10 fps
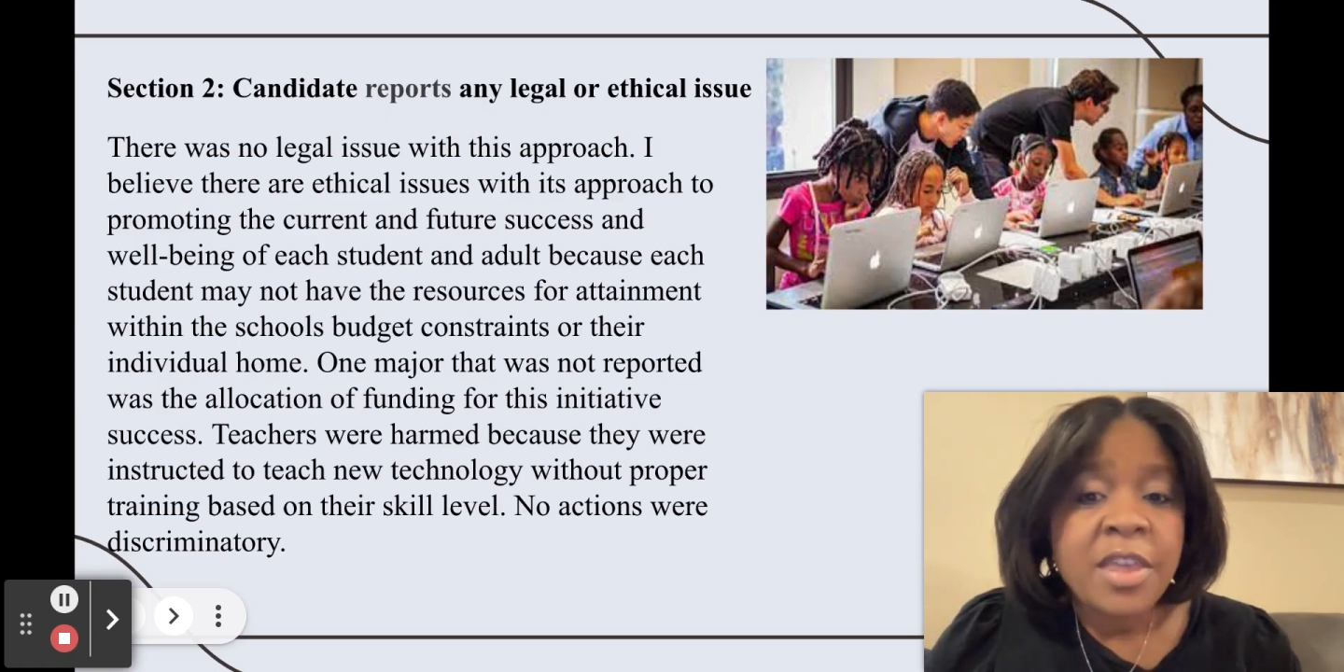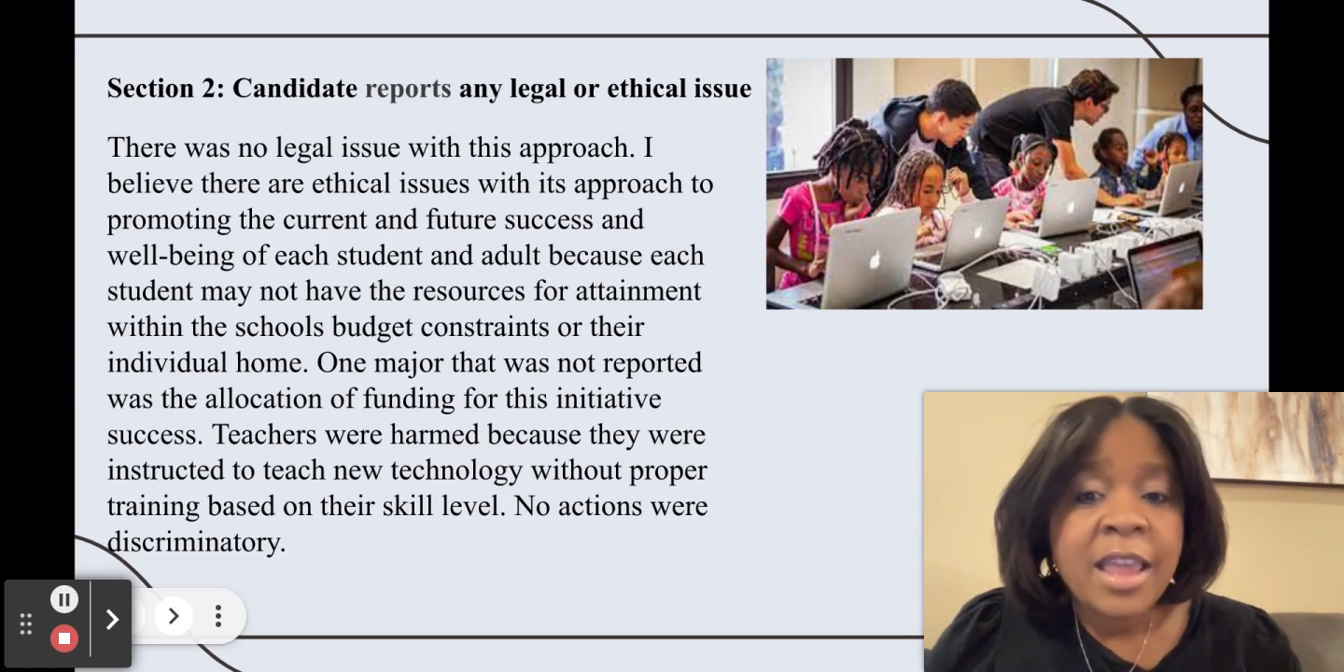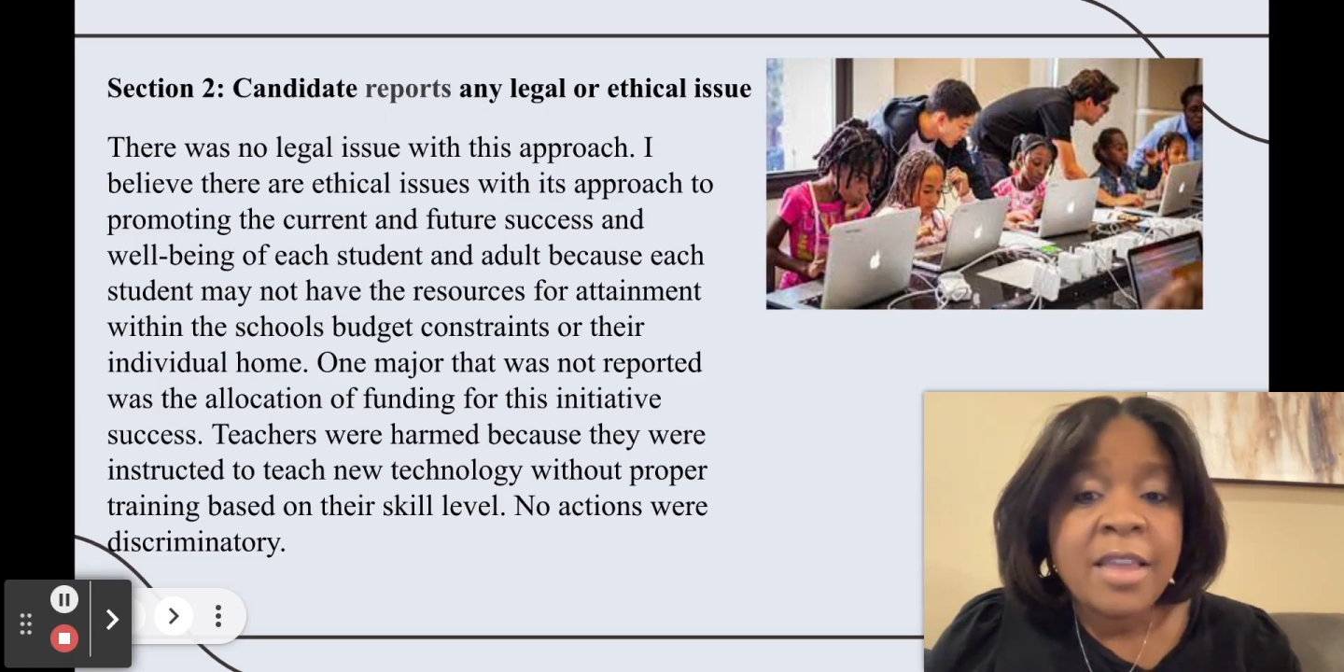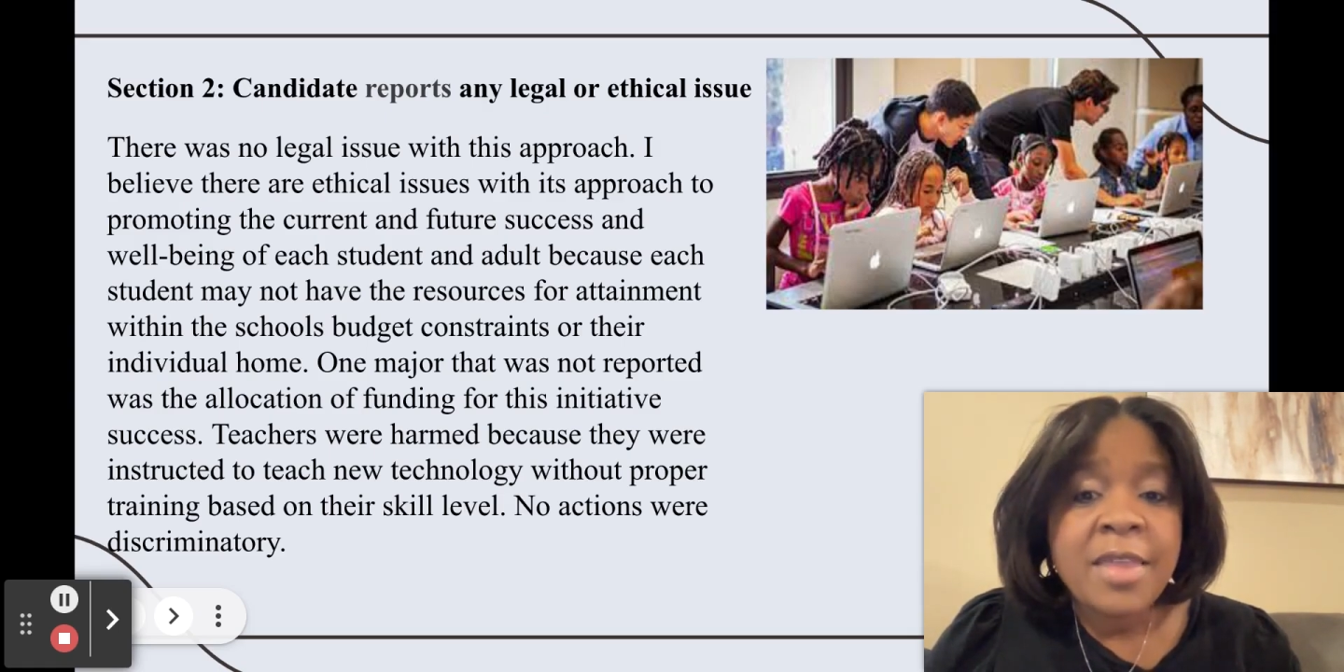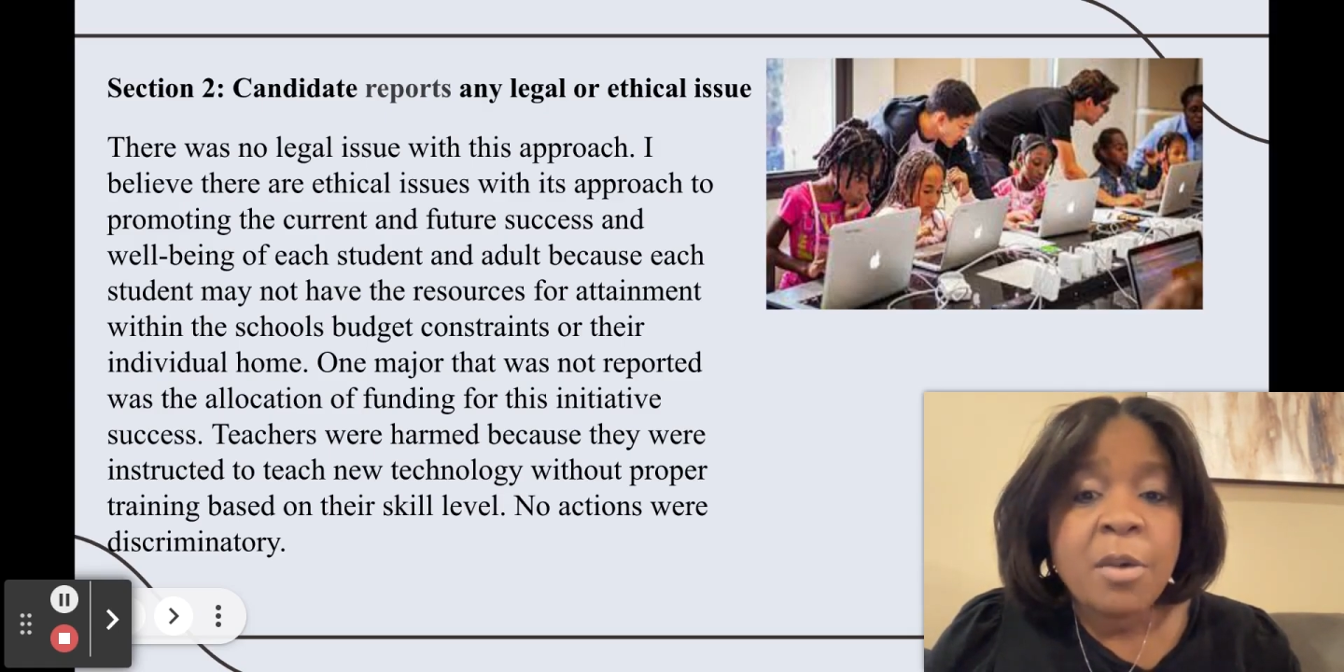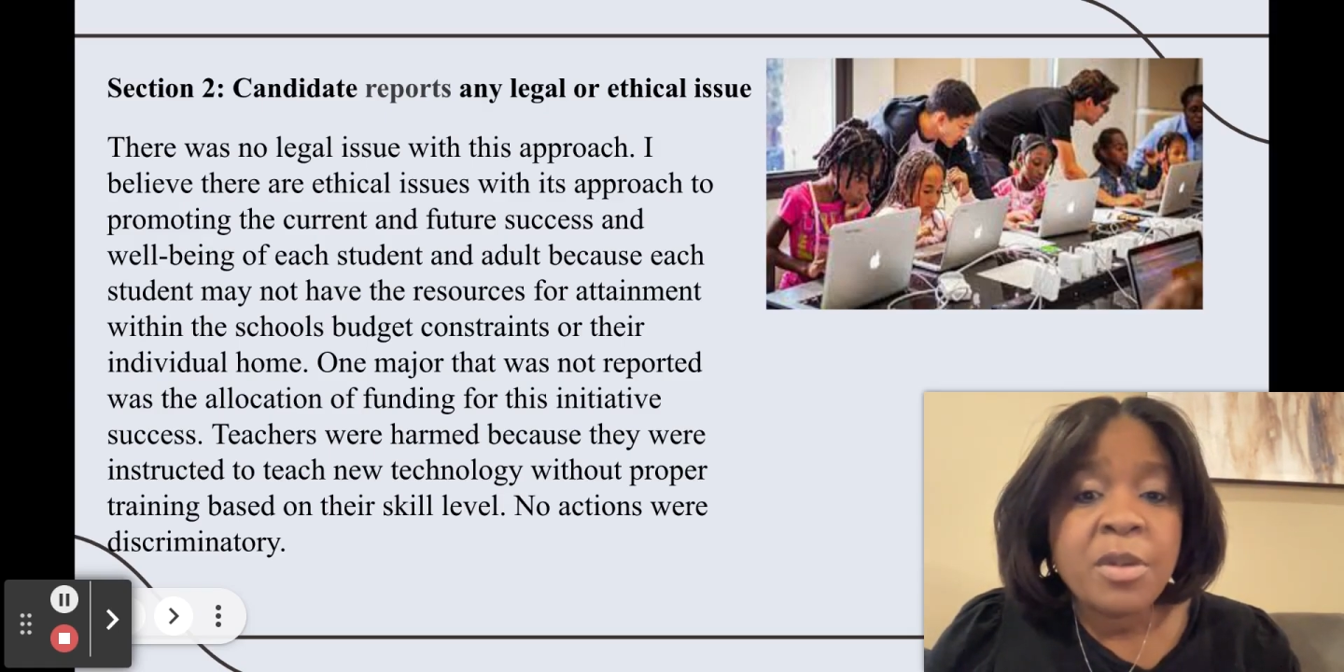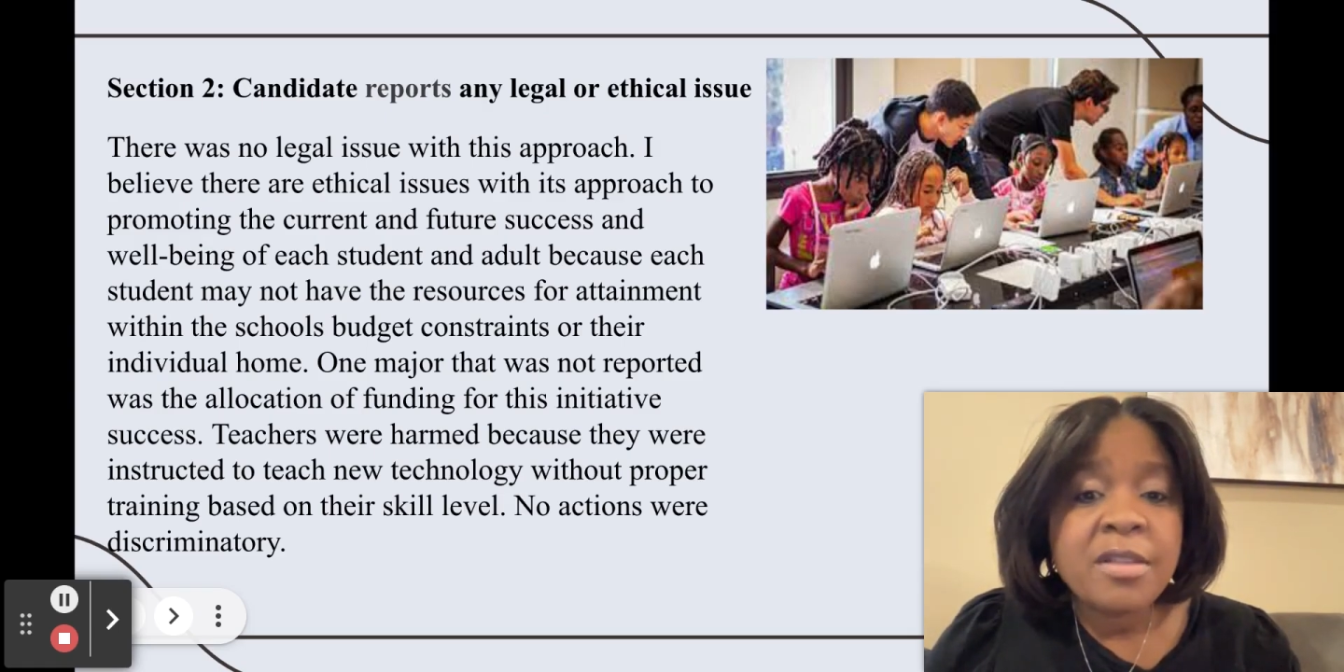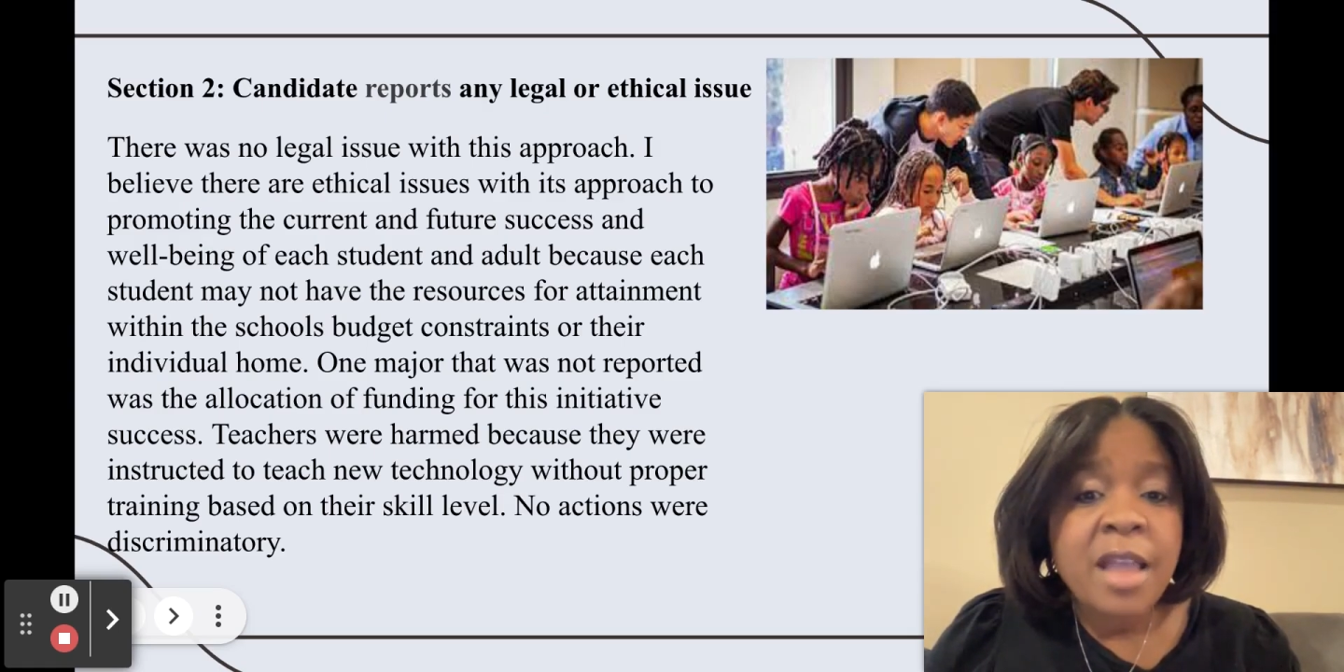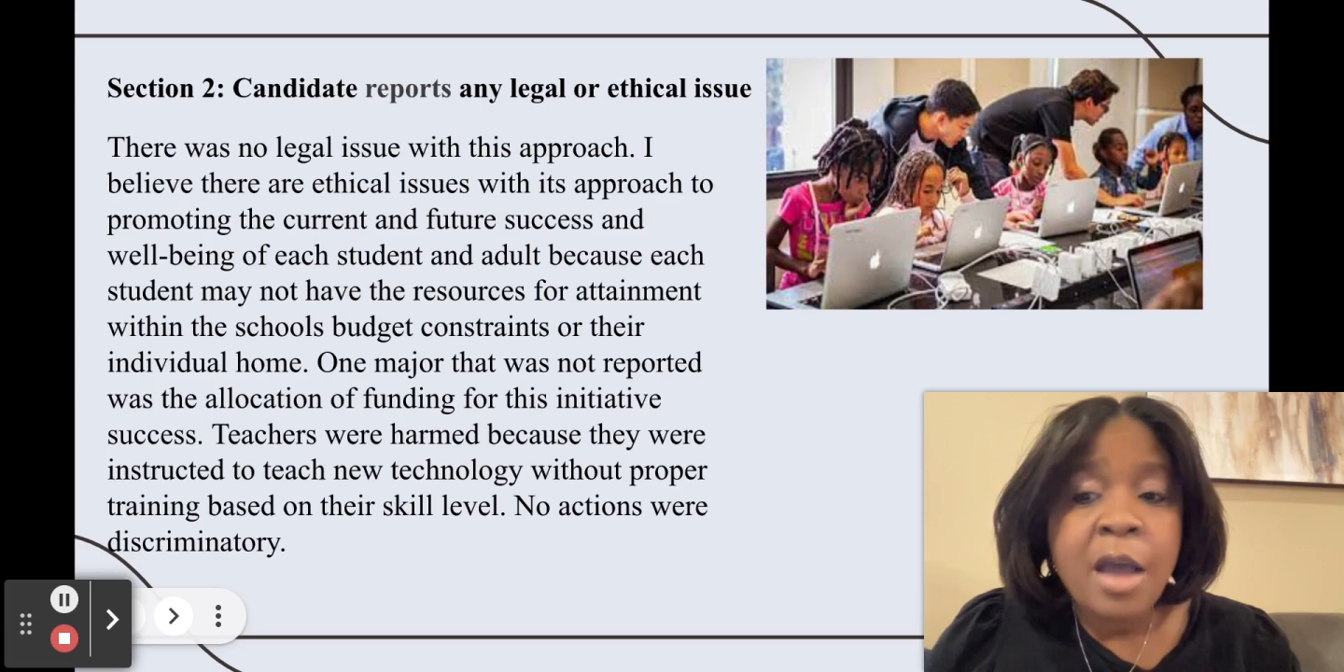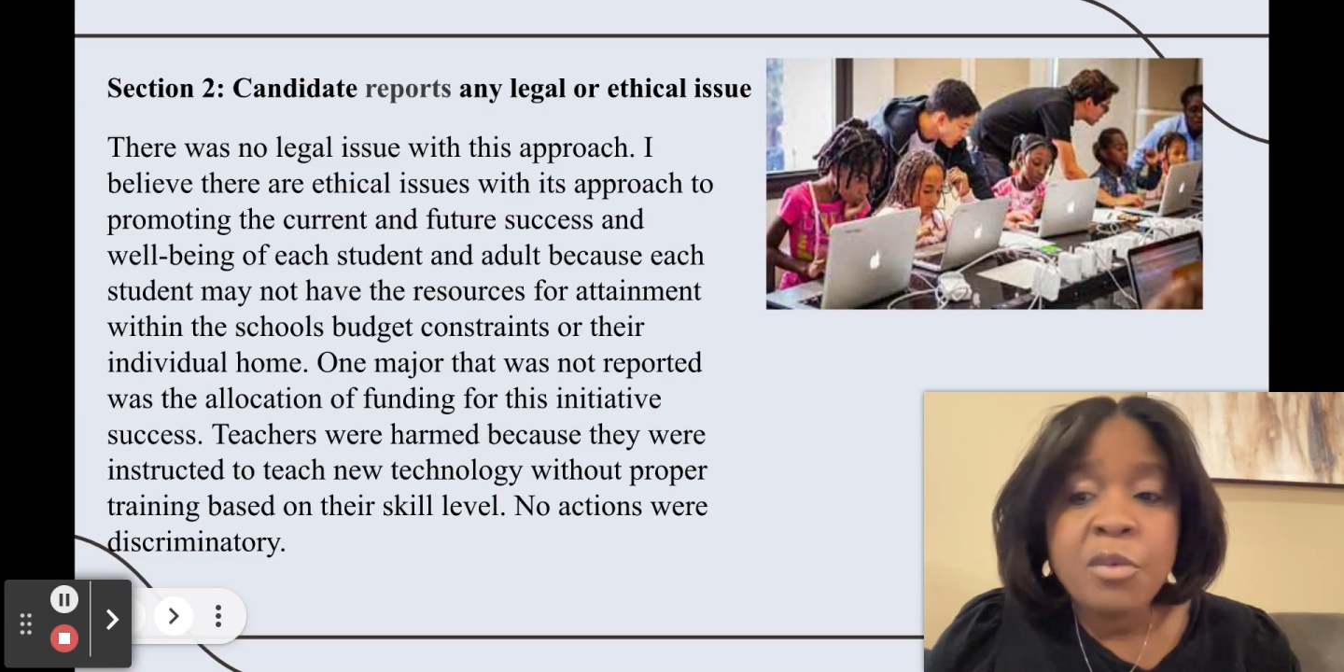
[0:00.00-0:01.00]
thing that was
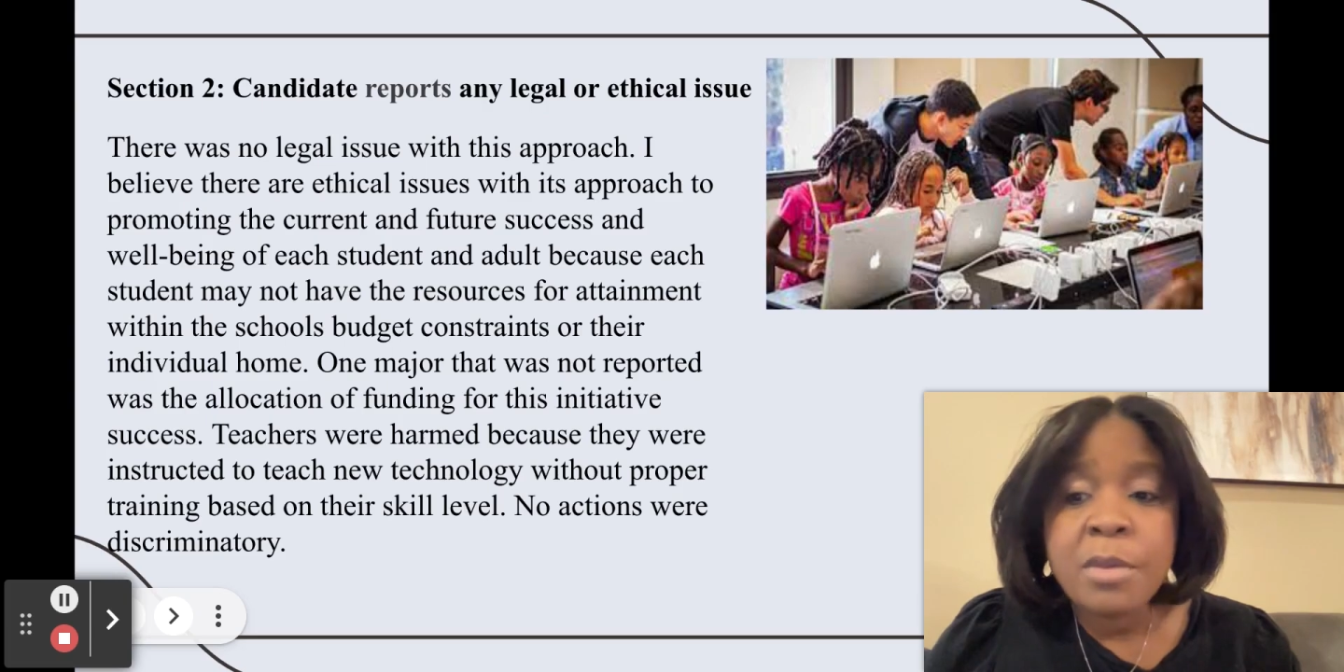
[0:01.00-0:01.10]
not